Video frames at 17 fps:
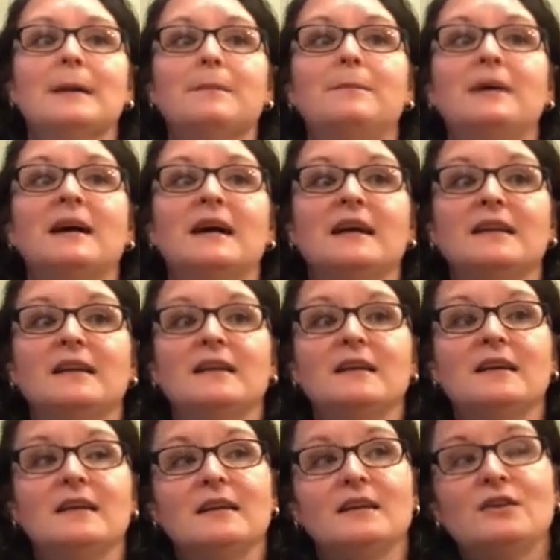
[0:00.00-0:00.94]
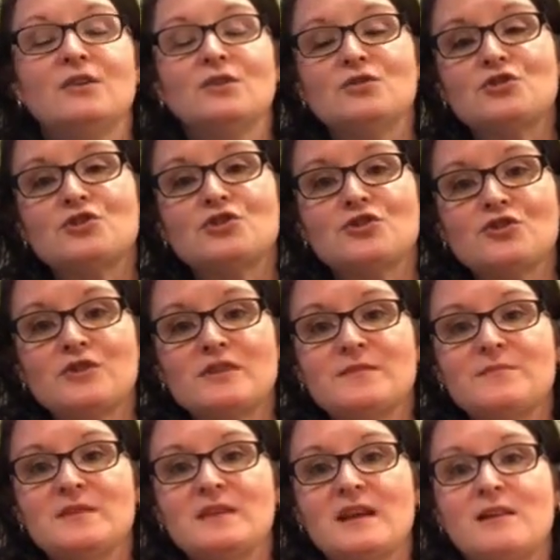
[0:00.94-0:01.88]
but you
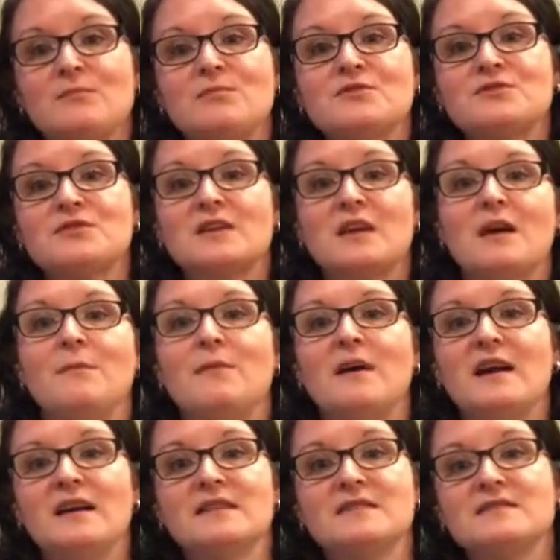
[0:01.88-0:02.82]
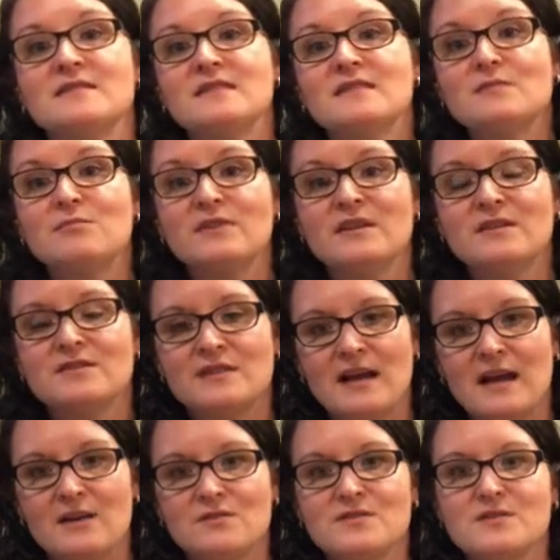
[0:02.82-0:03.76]
should be able to come by and see the breeder's
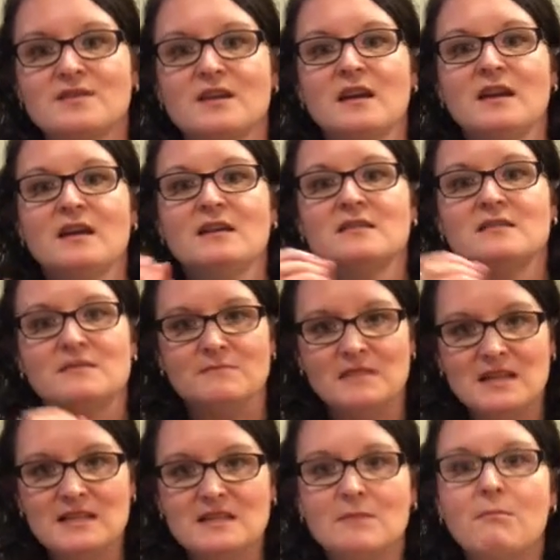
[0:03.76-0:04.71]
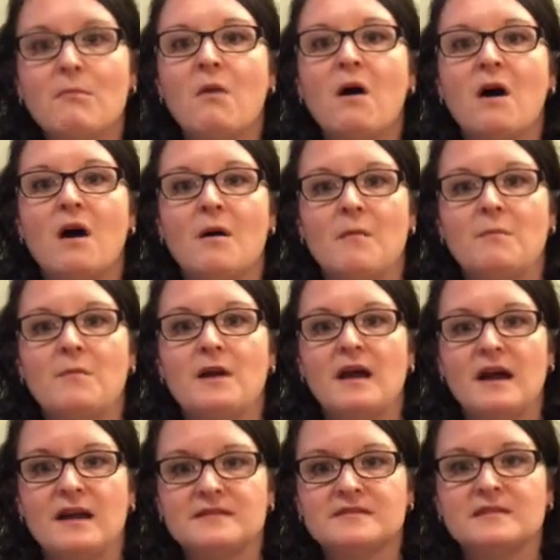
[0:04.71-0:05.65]
house, to meet the mom
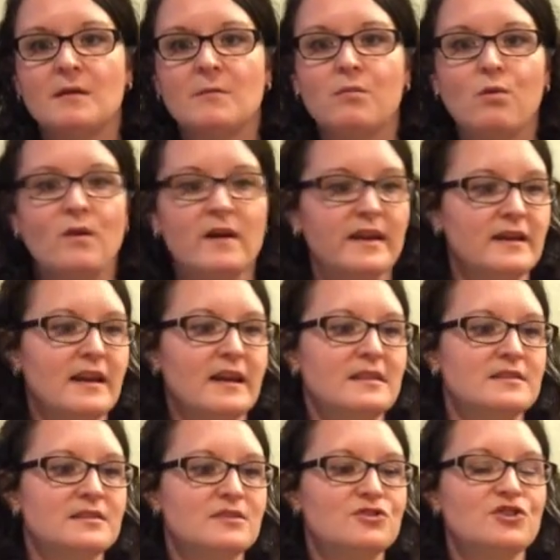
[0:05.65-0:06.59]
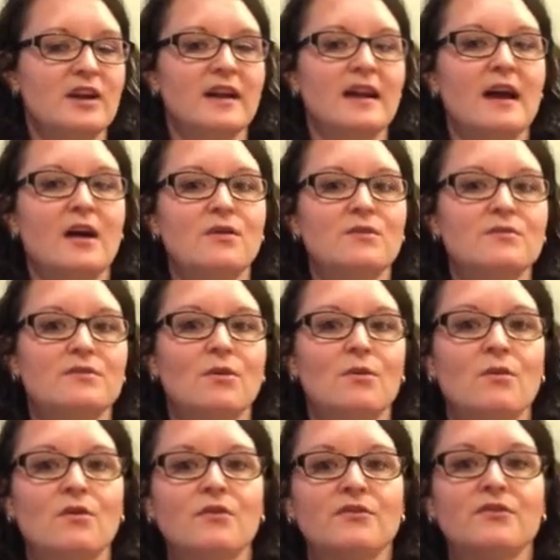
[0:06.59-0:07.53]
at some point, and to check out
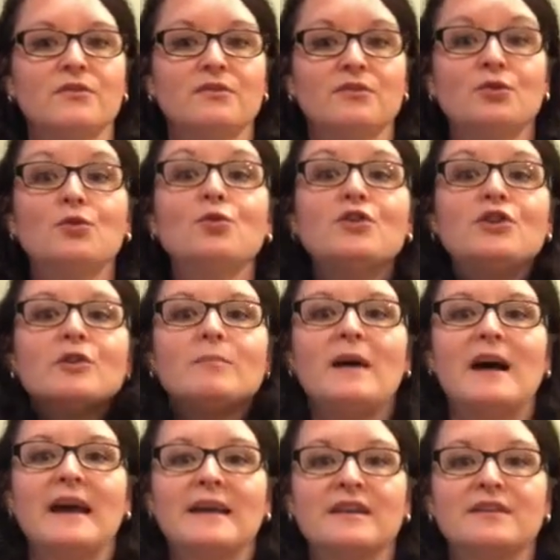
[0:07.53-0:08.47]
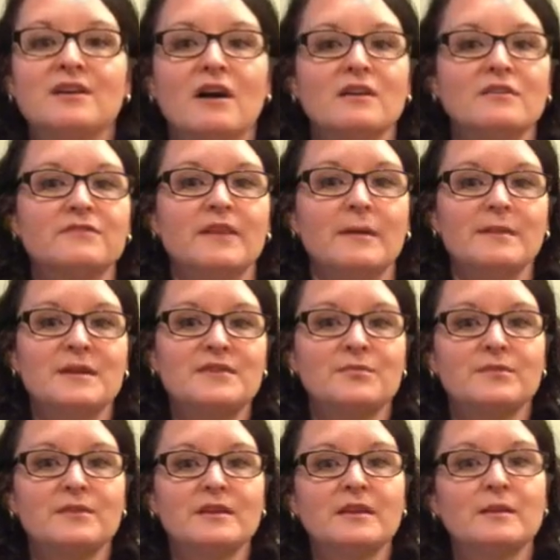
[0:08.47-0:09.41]
who you're buying a dog from. It's
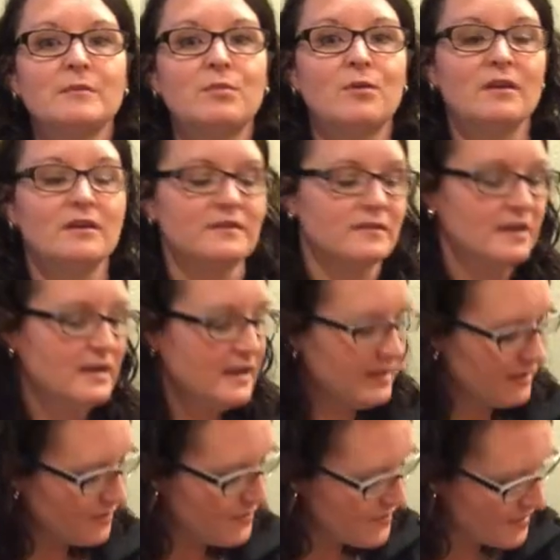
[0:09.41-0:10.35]
really important. You